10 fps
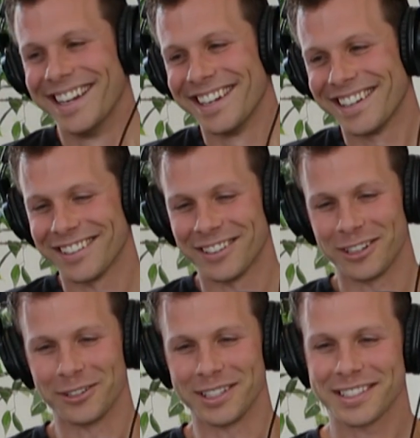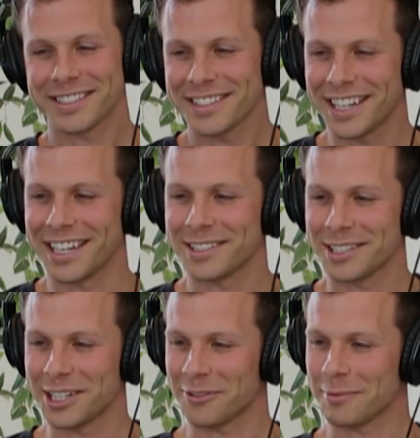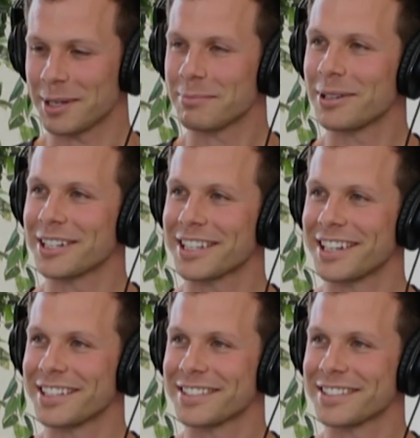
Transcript: Oh, is this the anti-government podcast?